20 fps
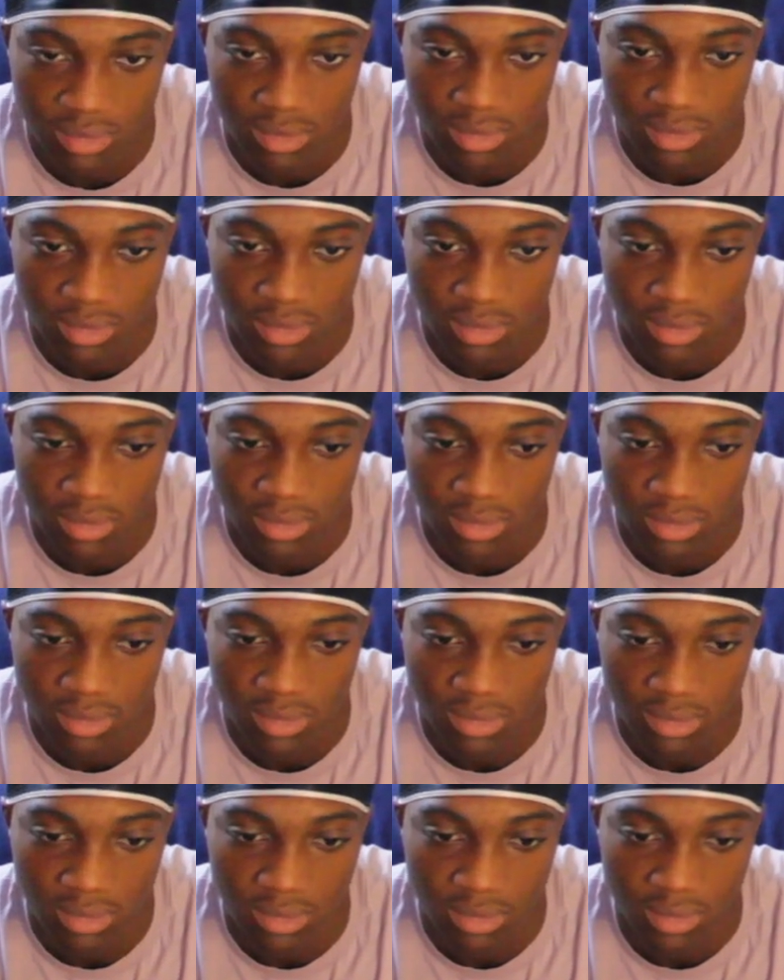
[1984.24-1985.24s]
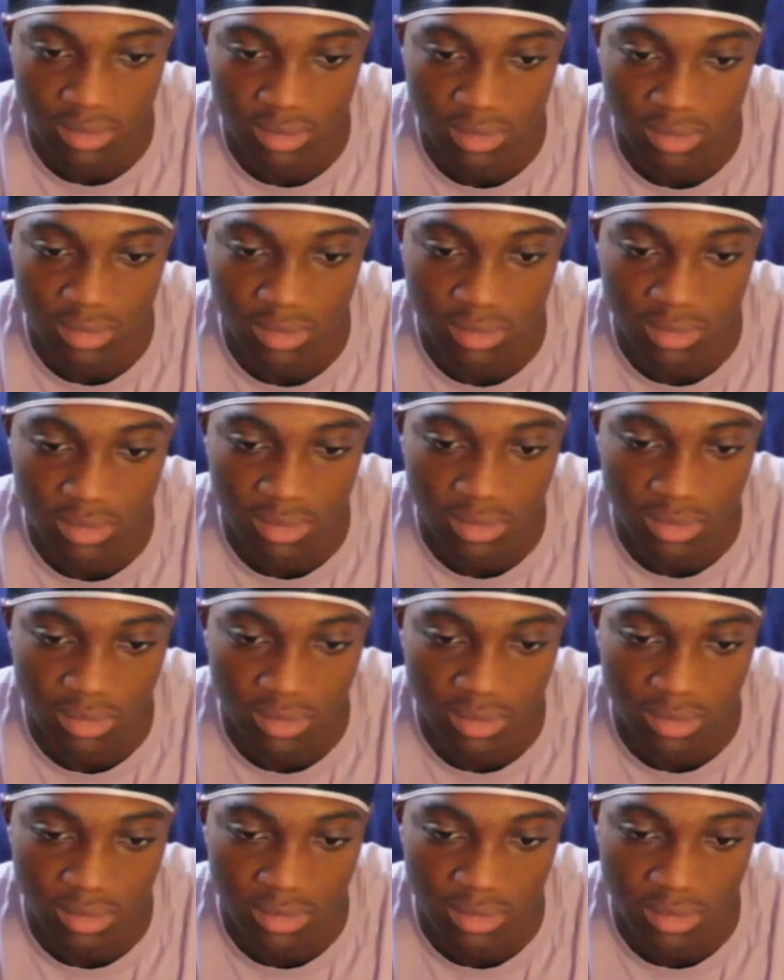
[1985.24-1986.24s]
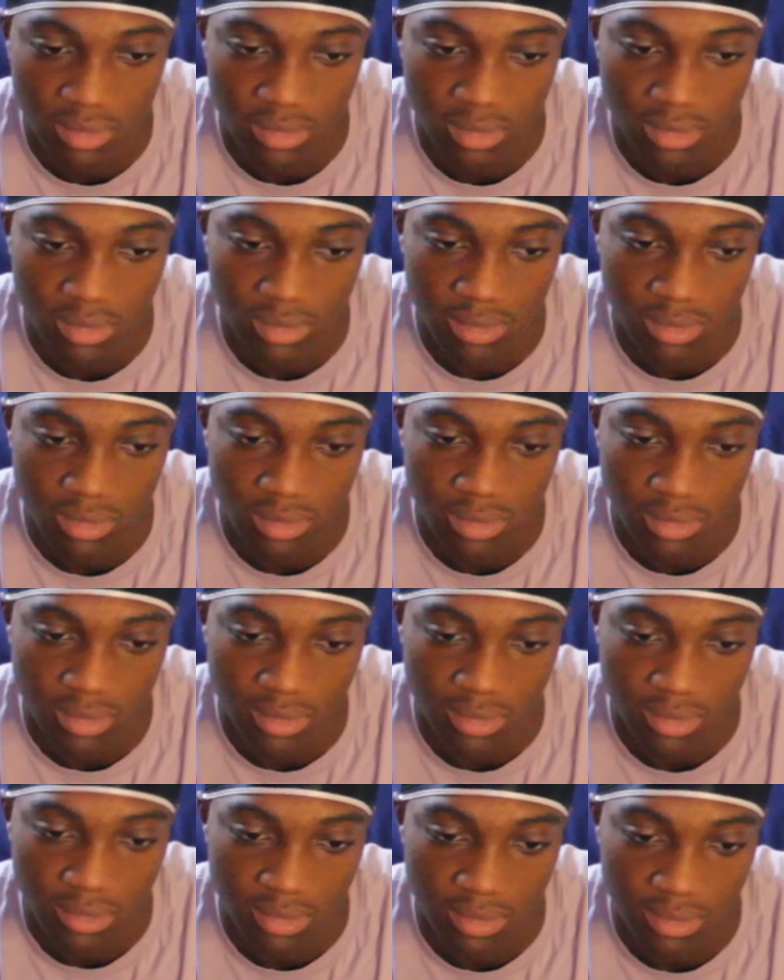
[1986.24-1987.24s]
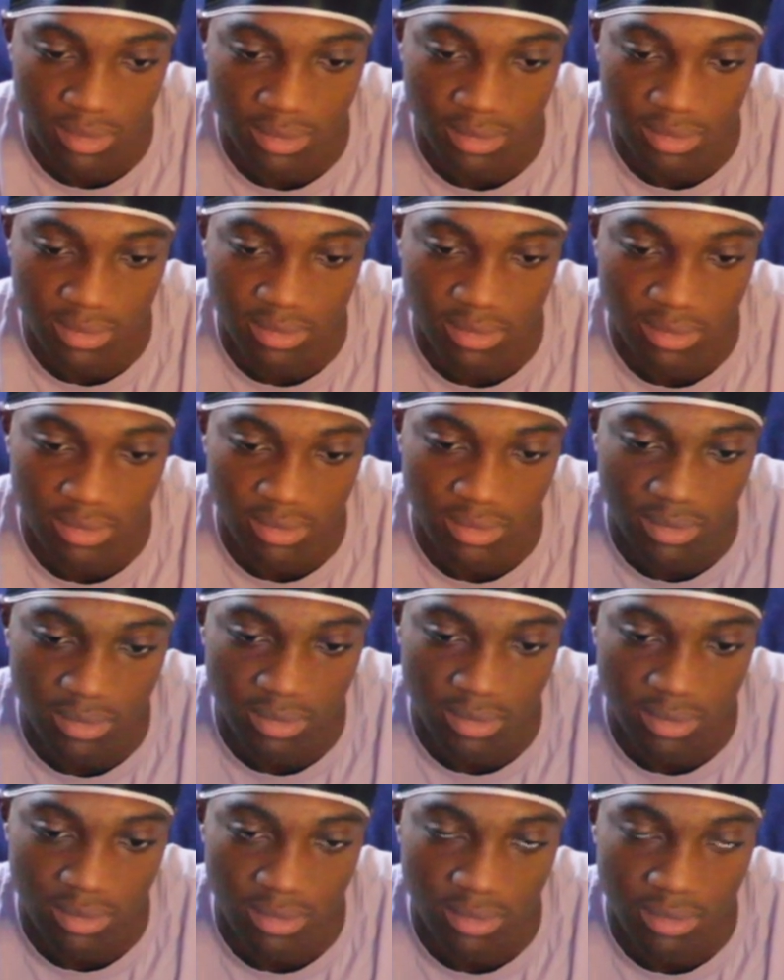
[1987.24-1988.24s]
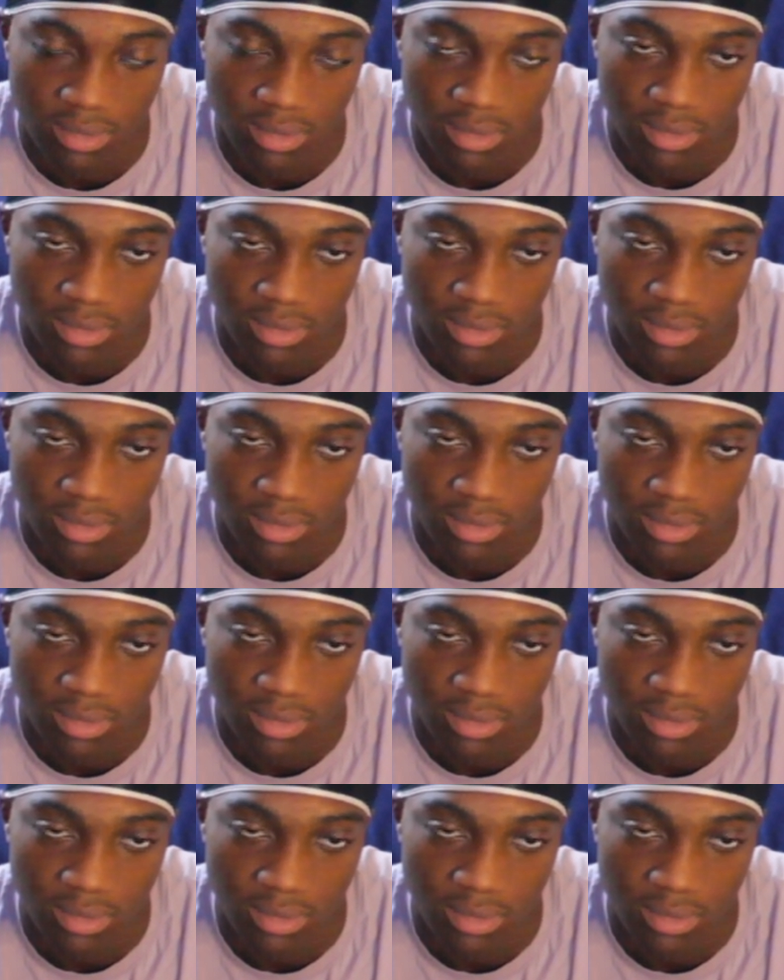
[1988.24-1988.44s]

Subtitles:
No words are spoken by the person on screen.